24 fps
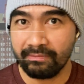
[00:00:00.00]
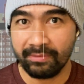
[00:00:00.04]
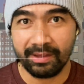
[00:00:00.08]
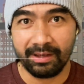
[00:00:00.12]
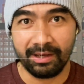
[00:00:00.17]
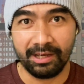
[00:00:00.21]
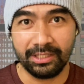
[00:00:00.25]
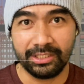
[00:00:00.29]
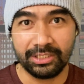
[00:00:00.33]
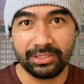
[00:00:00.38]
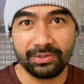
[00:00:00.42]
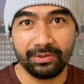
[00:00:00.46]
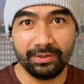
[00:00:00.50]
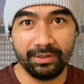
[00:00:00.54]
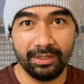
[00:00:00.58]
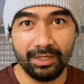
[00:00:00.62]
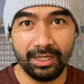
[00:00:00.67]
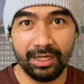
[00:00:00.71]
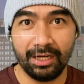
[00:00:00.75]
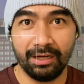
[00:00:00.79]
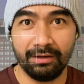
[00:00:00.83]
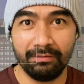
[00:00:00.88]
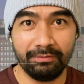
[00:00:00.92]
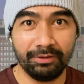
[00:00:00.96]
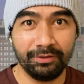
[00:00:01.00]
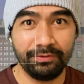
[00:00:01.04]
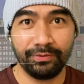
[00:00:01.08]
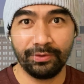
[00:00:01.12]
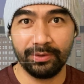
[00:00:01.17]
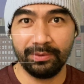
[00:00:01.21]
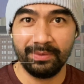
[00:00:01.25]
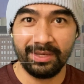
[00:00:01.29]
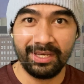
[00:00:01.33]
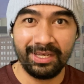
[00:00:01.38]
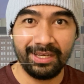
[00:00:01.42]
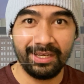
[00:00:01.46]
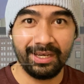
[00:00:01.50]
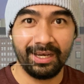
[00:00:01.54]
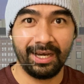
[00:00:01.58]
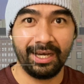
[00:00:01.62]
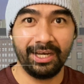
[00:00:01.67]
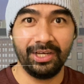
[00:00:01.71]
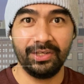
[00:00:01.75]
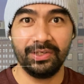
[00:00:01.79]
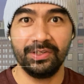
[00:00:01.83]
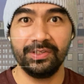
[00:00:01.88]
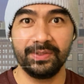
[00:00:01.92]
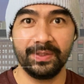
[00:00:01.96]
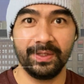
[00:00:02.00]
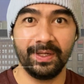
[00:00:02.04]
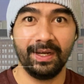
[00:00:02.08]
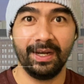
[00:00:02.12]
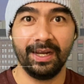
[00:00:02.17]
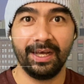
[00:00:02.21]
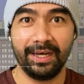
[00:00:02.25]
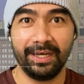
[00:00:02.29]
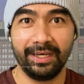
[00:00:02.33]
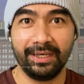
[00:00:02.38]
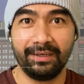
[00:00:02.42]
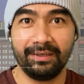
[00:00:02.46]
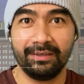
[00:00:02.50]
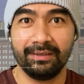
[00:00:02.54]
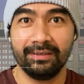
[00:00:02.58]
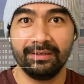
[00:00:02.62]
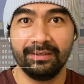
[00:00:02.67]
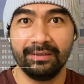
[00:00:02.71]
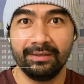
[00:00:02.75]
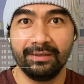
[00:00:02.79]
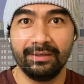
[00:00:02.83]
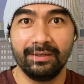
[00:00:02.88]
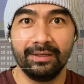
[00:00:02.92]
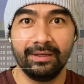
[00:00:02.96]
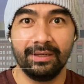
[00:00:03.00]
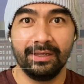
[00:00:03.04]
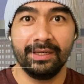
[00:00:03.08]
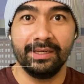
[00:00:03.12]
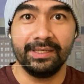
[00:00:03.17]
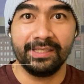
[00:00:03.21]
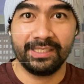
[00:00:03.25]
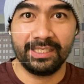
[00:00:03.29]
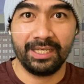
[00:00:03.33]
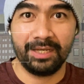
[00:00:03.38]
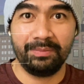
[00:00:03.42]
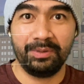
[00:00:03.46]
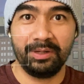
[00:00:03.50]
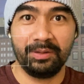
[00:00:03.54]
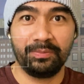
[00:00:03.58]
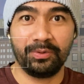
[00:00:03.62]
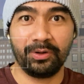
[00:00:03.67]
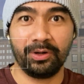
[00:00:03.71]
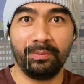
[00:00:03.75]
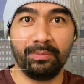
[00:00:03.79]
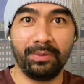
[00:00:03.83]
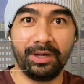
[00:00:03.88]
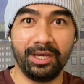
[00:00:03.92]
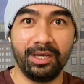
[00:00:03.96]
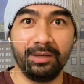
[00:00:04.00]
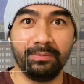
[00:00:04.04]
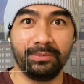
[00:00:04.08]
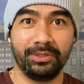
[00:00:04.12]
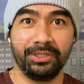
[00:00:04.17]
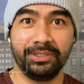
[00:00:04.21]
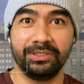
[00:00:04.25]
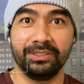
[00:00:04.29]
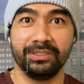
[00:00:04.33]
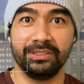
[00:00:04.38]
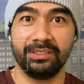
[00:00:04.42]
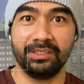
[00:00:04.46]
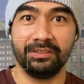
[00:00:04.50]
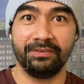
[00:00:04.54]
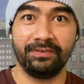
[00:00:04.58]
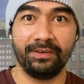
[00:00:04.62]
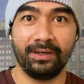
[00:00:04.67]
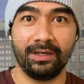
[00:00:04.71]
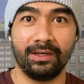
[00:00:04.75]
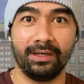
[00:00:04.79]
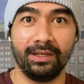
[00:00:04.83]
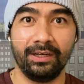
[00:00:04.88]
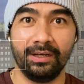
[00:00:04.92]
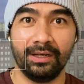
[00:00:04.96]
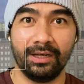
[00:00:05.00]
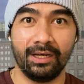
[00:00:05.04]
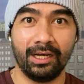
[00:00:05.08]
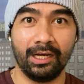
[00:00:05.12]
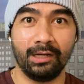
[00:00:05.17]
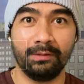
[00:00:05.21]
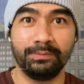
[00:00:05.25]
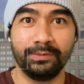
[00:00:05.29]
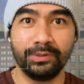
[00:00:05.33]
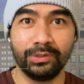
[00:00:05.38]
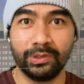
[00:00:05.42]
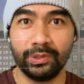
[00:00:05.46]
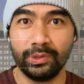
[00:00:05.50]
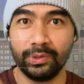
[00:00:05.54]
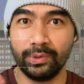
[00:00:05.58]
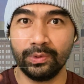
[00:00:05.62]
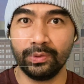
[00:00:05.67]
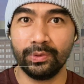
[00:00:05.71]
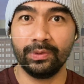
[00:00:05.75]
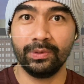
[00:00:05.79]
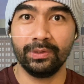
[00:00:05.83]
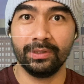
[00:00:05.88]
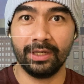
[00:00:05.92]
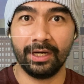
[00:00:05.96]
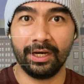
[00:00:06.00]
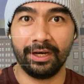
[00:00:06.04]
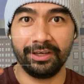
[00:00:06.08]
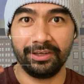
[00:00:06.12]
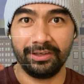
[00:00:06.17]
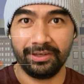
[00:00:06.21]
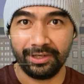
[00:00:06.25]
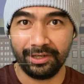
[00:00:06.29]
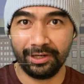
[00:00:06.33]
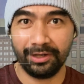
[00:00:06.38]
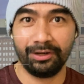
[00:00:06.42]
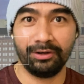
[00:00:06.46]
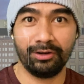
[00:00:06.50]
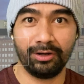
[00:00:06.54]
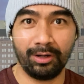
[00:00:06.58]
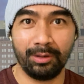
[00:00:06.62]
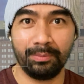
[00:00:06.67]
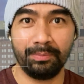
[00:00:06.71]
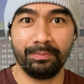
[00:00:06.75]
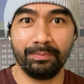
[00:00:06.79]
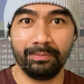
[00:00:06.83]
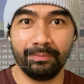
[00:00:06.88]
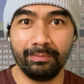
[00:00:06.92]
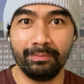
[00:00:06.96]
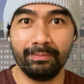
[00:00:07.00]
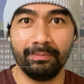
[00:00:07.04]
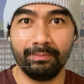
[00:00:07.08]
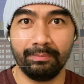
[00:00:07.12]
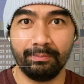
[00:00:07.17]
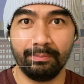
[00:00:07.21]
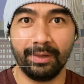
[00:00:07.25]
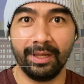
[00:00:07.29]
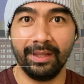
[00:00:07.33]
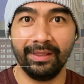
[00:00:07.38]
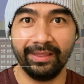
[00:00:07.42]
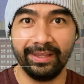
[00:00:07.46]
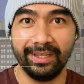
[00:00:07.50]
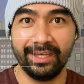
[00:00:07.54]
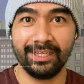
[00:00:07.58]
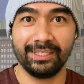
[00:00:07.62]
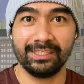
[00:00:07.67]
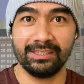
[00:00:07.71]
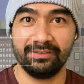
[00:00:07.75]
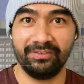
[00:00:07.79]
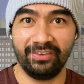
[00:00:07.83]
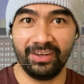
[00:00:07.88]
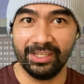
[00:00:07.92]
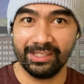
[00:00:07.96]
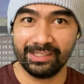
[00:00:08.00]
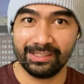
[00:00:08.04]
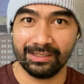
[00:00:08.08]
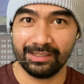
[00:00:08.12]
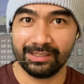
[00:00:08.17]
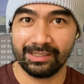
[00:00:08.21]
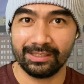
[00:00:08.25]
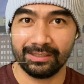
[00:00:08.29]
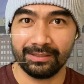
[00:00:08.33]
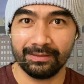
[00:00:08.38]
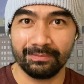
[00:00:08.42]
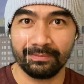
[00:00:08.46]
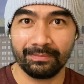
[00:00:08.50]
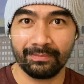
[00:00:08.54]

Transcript: that's good enough. But for me, I usually like saving for my emergency fund up to a year of monthly expenses.